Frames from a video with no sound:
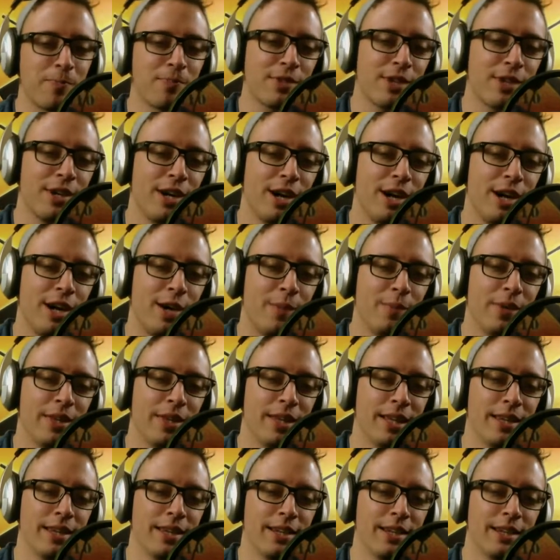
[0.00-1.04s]
and
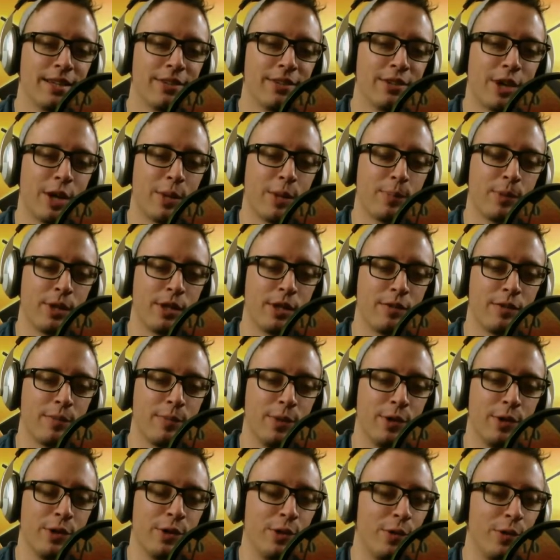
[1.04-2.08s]
then the guitar player from
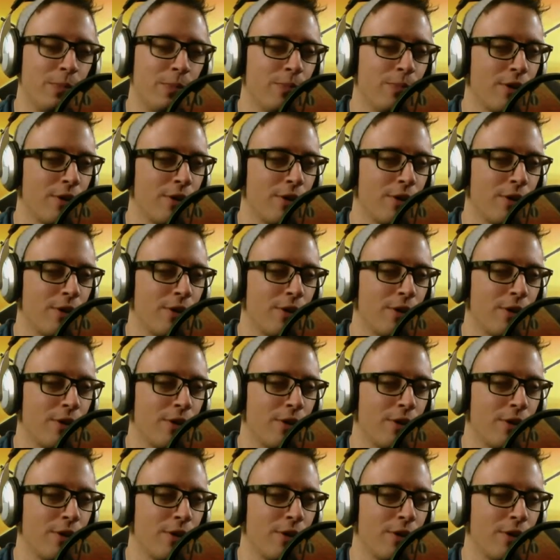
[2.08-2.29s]
the Who,